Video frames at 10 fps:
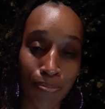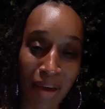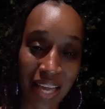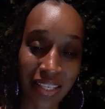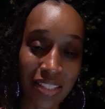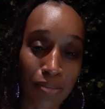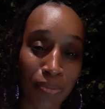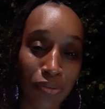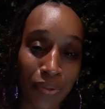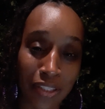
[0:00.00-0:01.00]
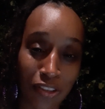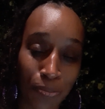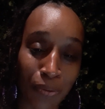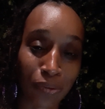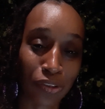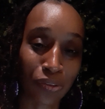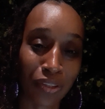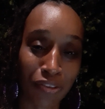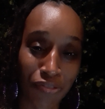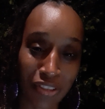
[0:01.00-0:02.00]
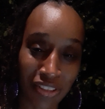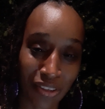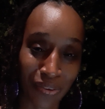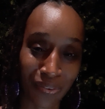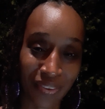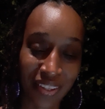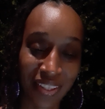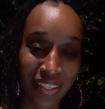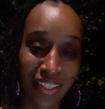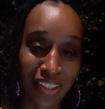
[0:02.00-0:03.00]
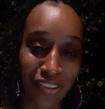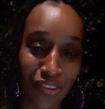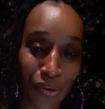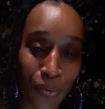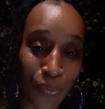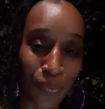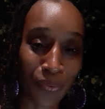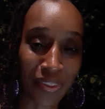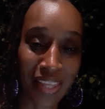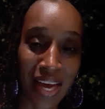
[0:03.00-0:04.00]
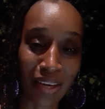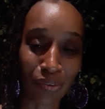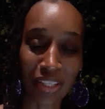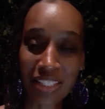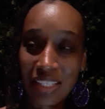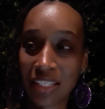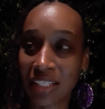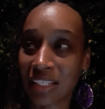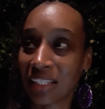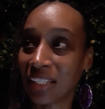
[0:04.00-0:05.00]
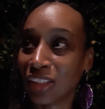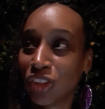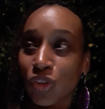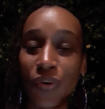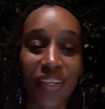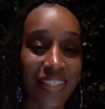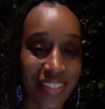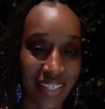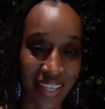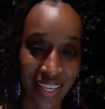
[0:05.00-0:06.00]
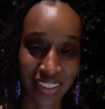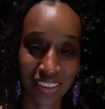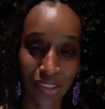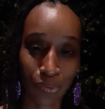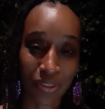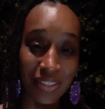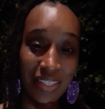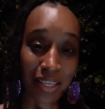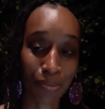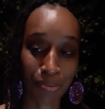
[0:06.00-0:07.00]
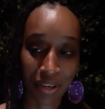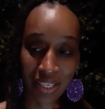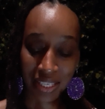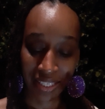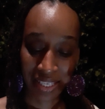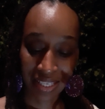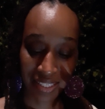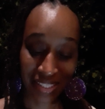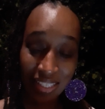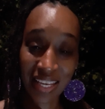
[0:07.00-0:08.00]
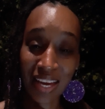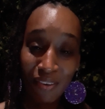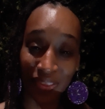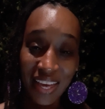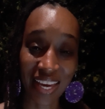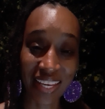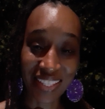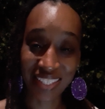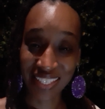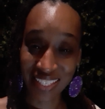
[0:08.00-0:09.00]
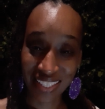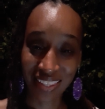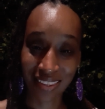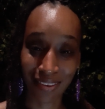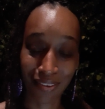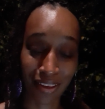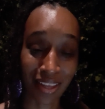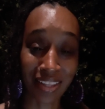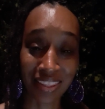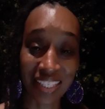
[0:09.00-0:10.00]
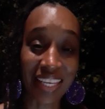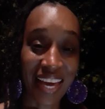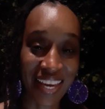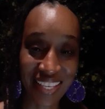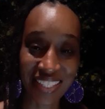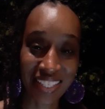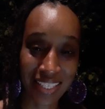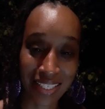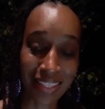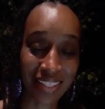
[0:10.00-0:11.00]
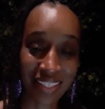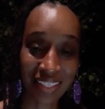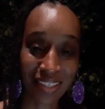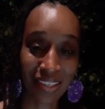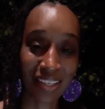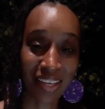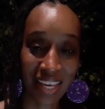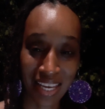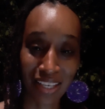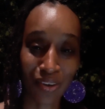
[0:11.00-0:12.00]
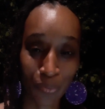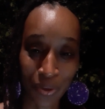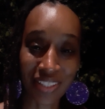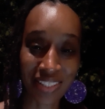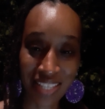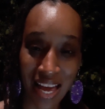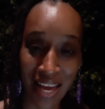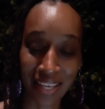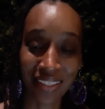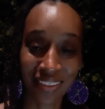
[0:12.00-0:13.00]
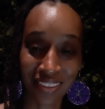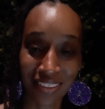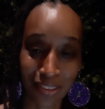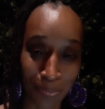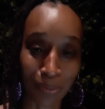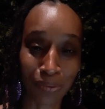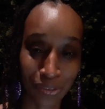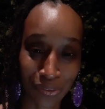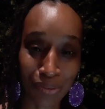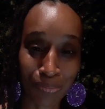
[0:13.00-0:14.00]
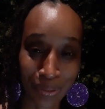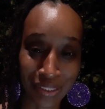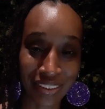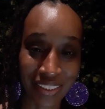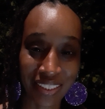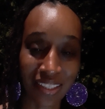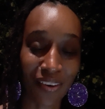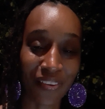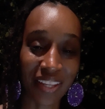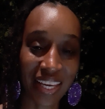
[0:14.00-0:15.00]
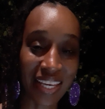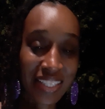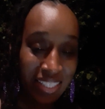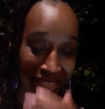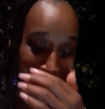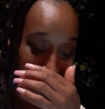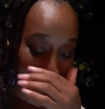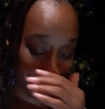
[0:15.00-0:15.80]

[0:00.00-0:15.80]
balance between the spiritual and the physical. So with that, it's a joyous occasion. We're celebrating today on the 18th. The 18th, 8 and 1 is 9, spiritual completion. On the 18th,